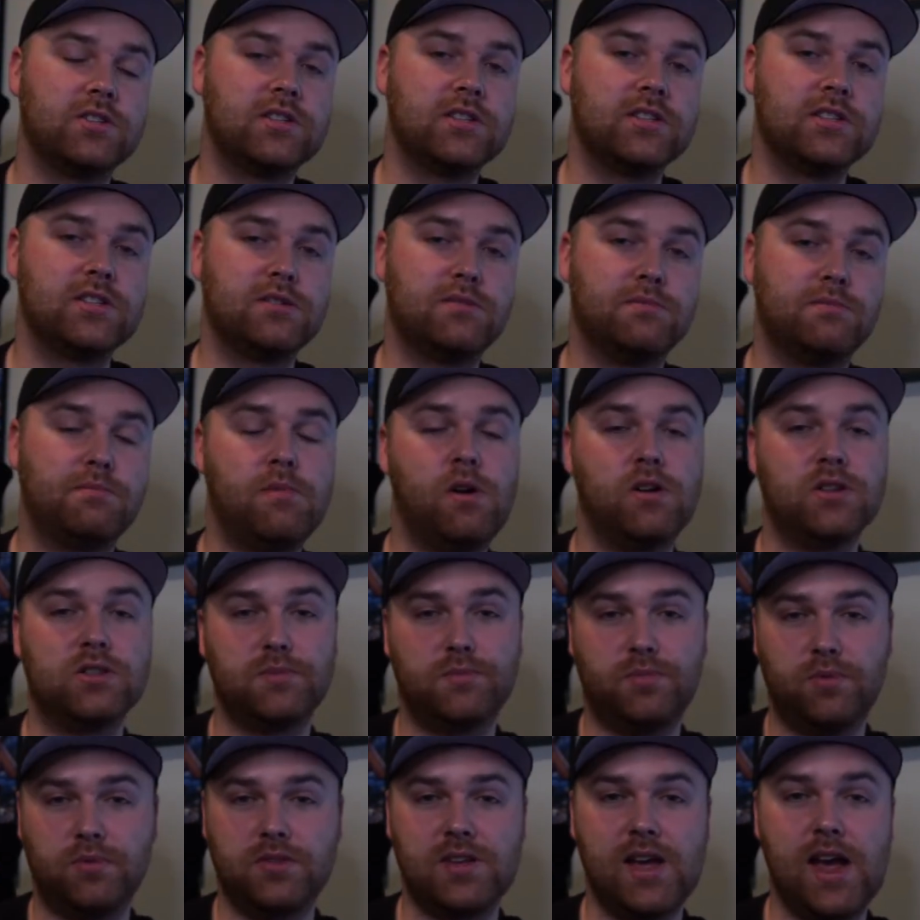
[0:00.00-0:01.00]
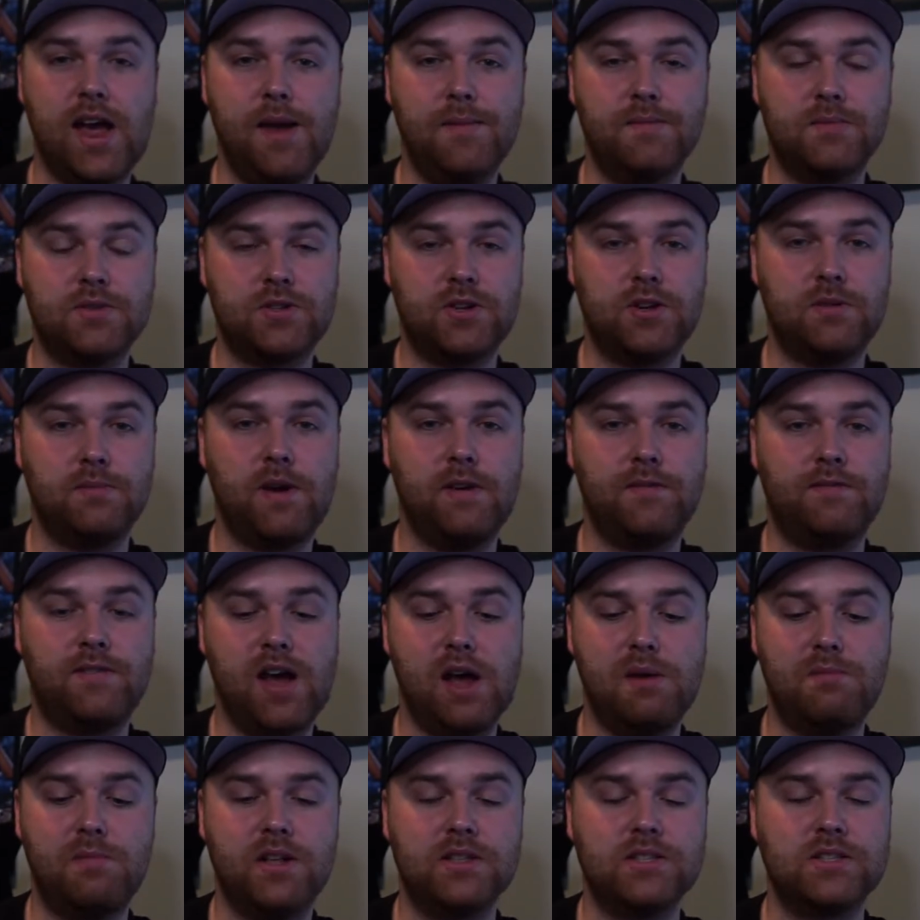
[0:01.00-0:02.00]
this multiple times during my
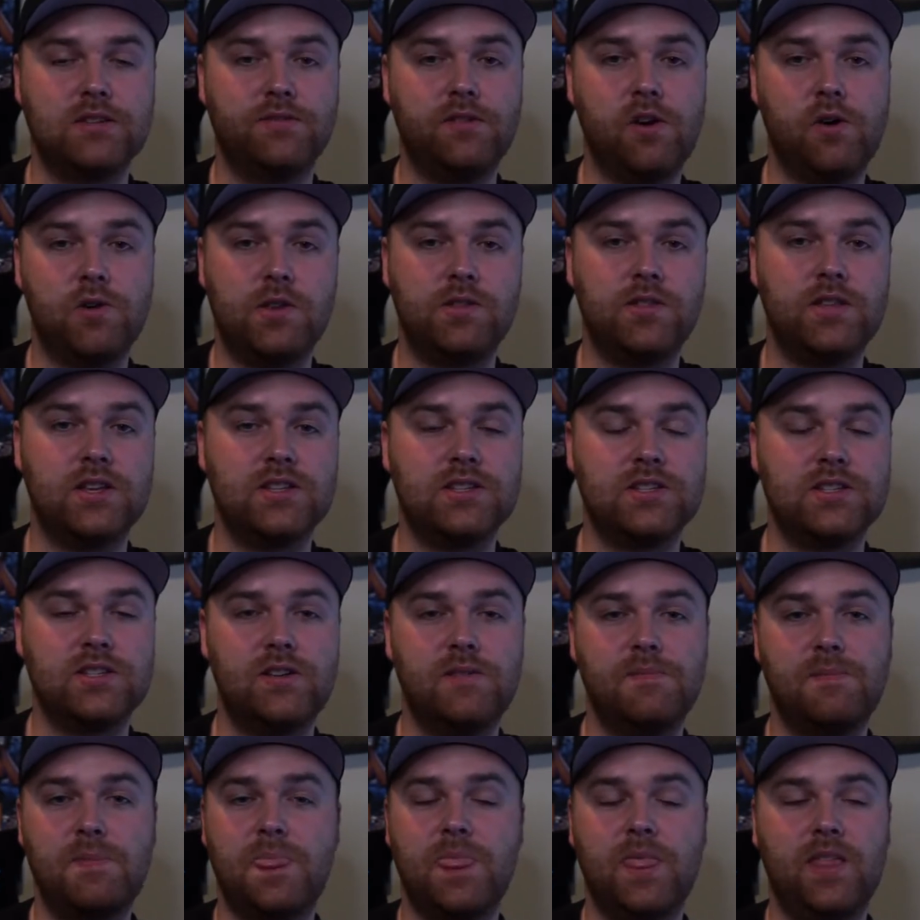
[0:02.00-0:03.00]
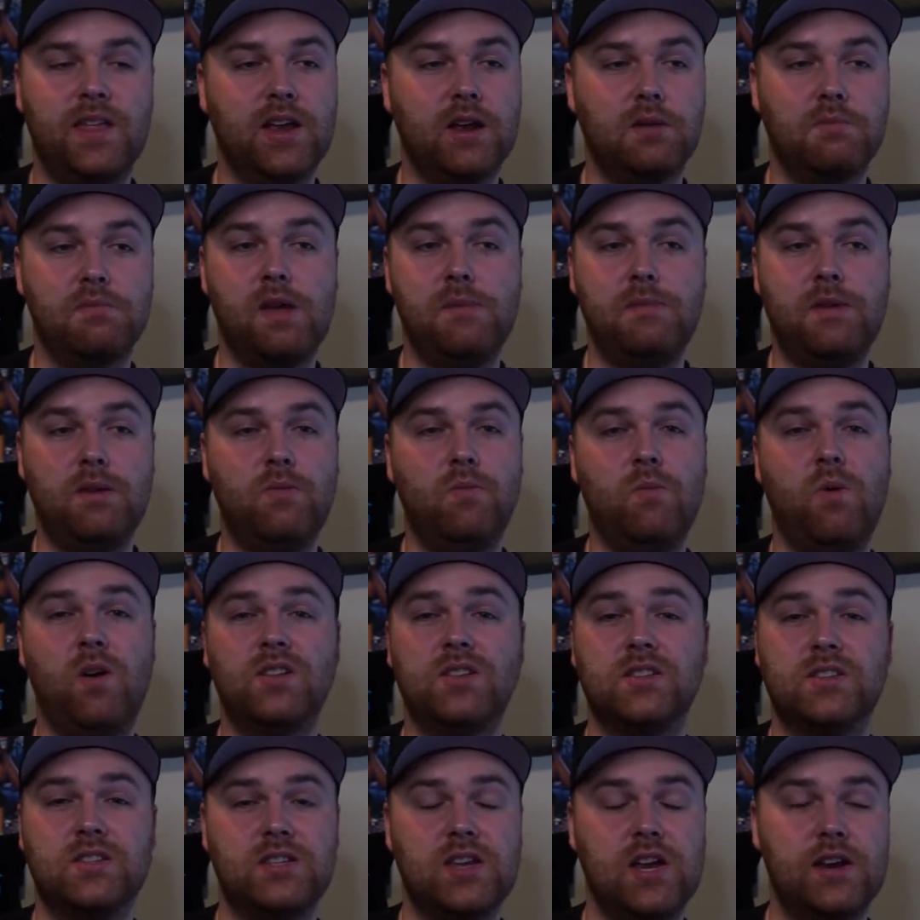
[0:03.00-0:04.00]
5 months of owning this. Like maybe
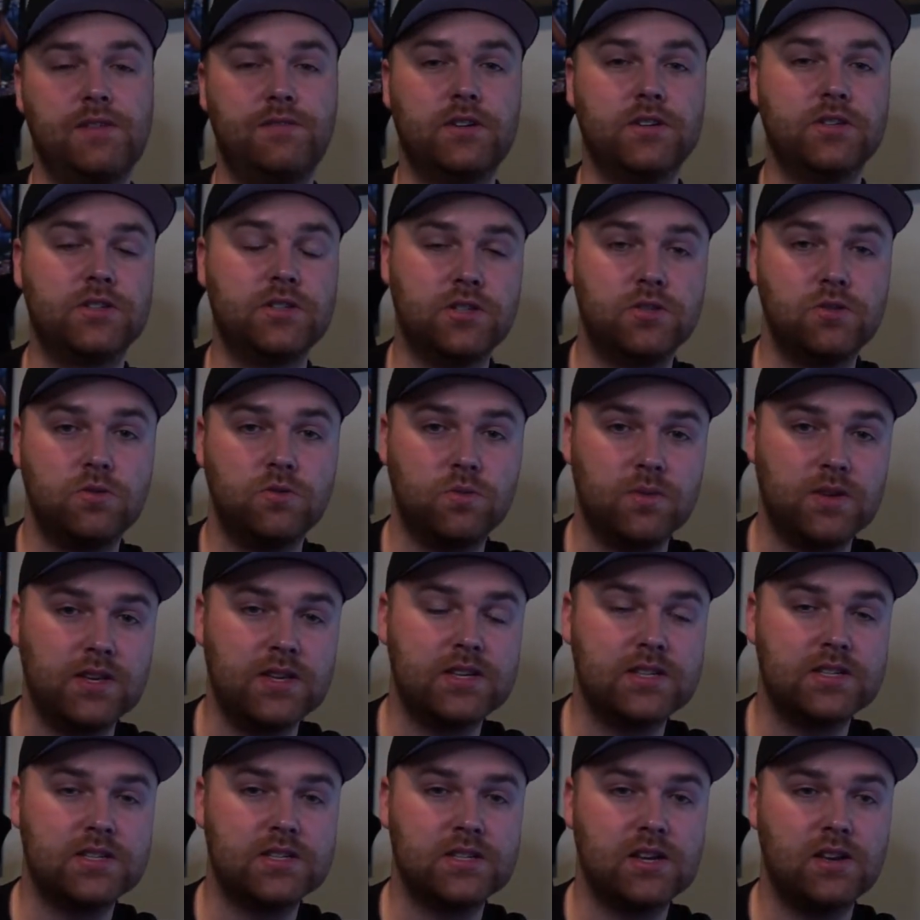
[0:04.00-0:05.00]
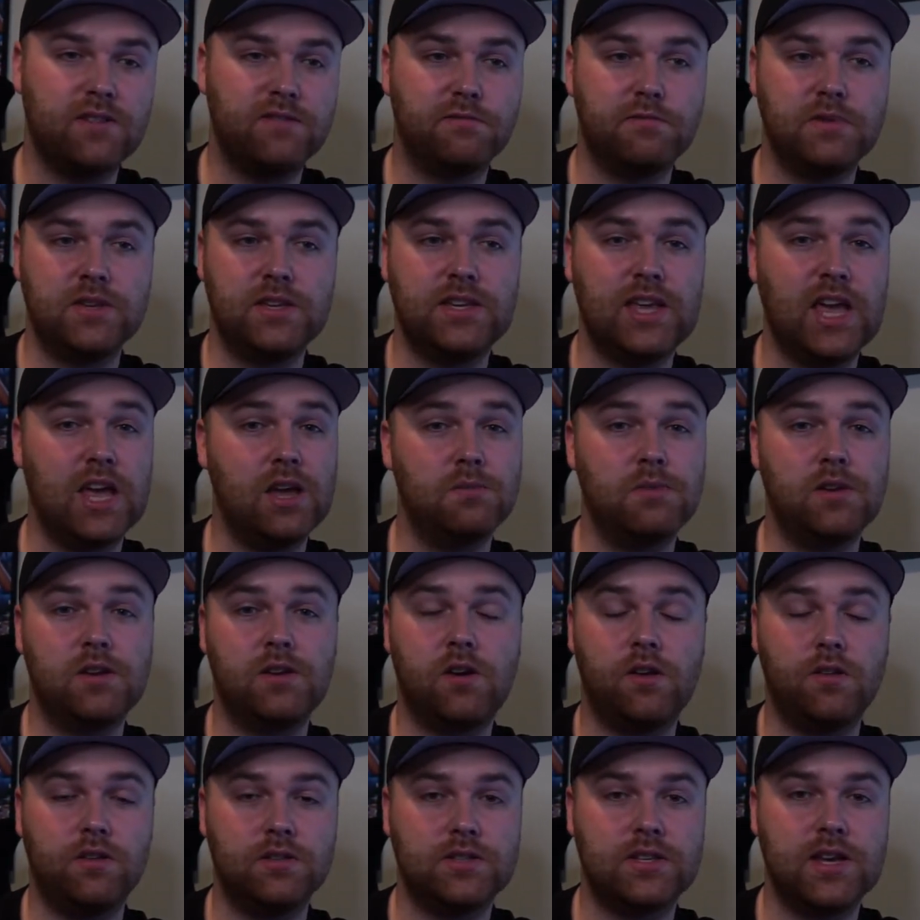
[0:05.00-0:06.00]
once every 2 weeks of me gaming
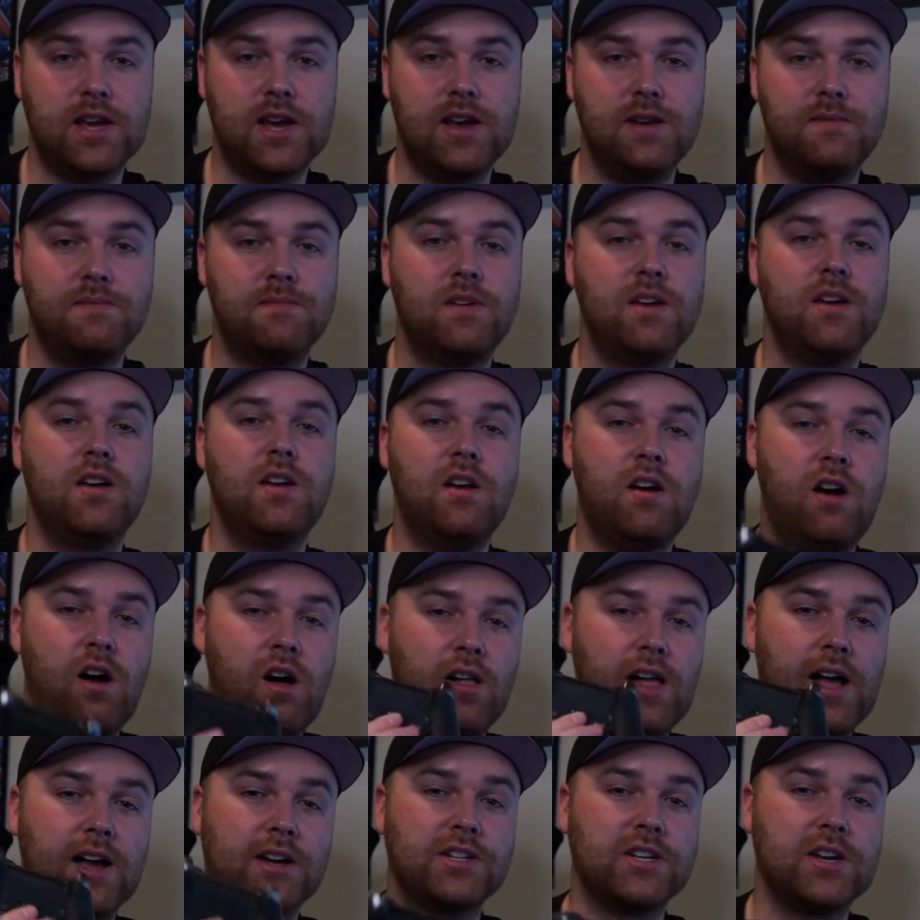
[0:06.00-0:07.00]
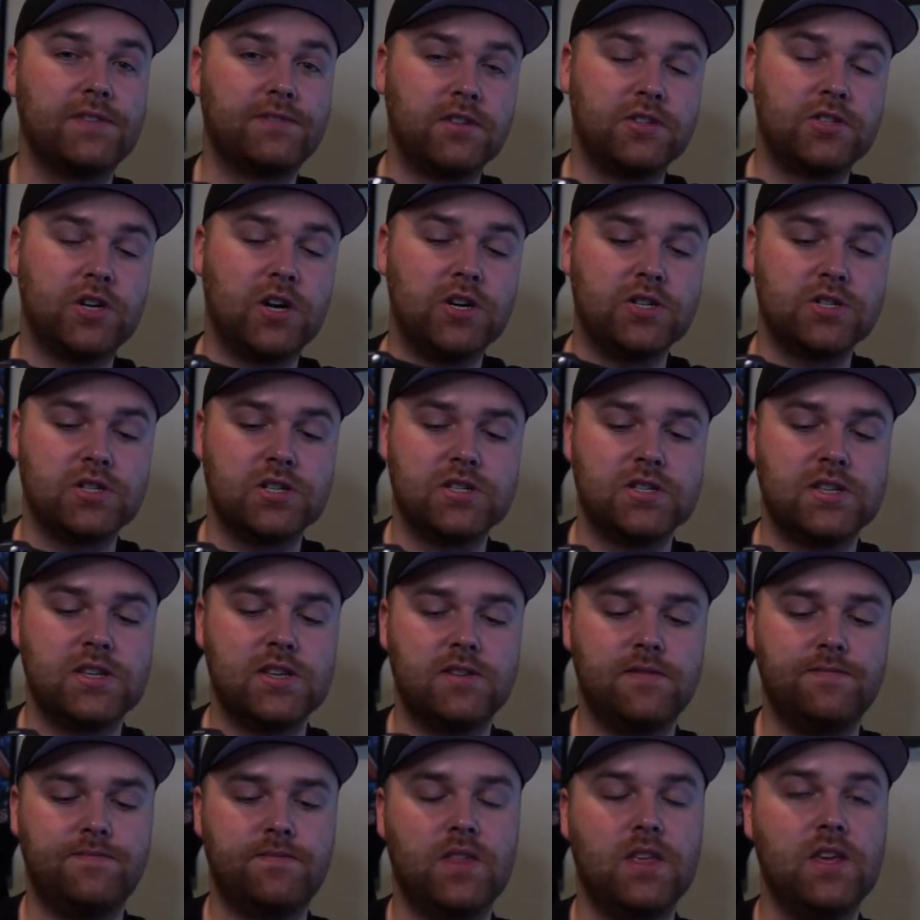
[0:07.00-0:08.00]
all the time, I'll actually have to charge this
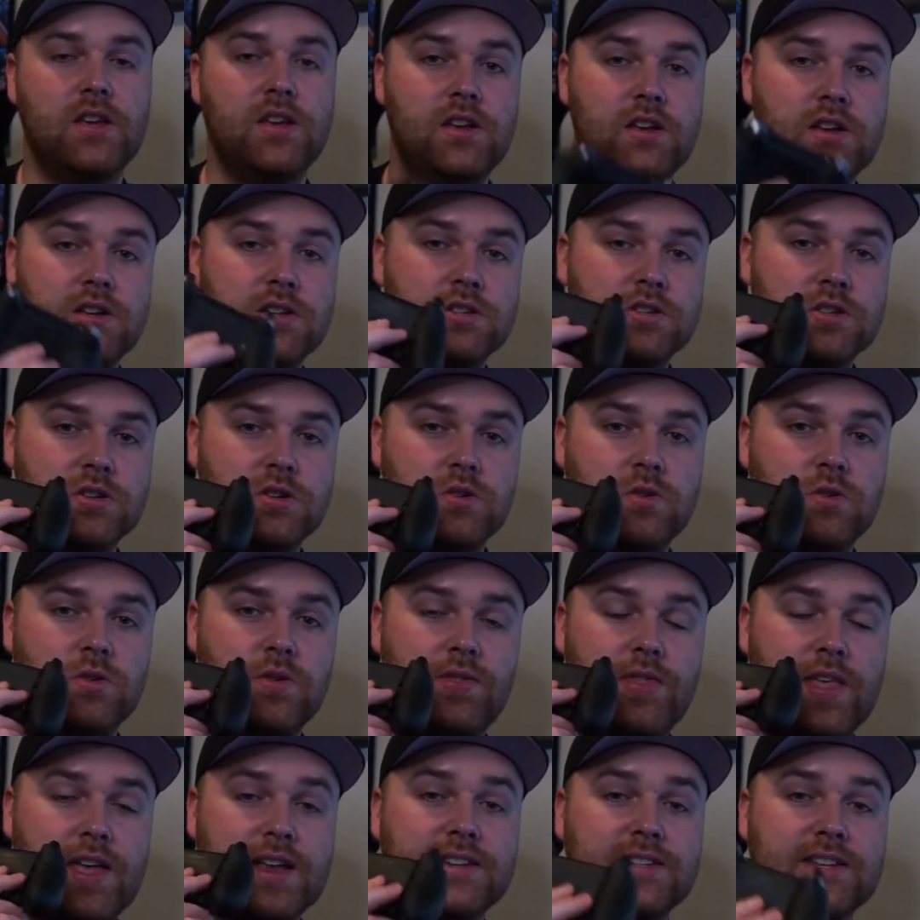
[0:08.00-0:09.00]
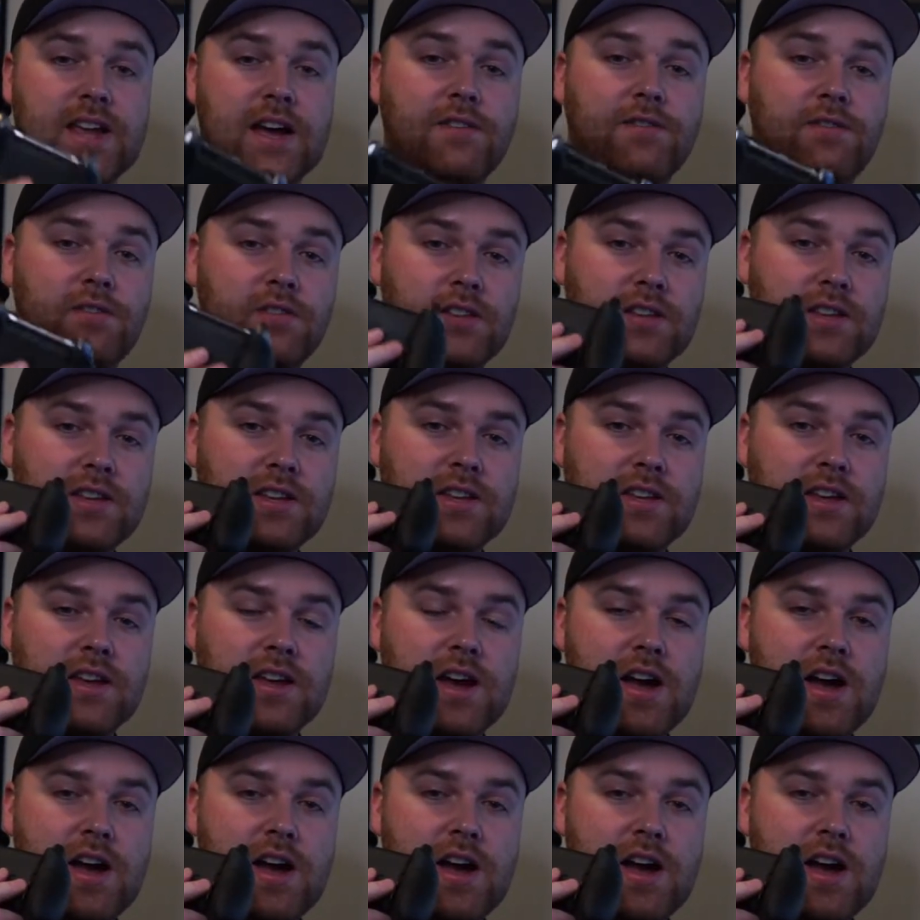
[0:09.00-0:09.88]
thing. So they definitely,